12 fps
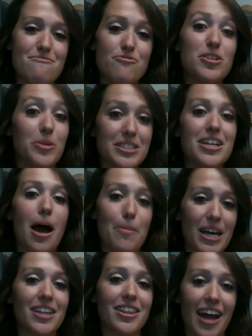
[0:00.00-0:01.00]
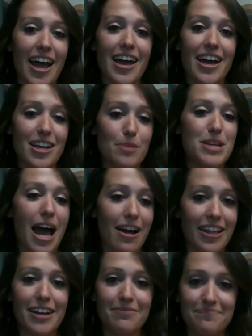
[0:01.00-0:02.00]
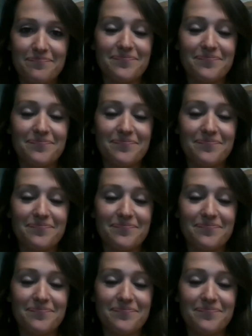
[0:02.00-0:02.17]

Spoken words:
frequent topic that I end up tackling.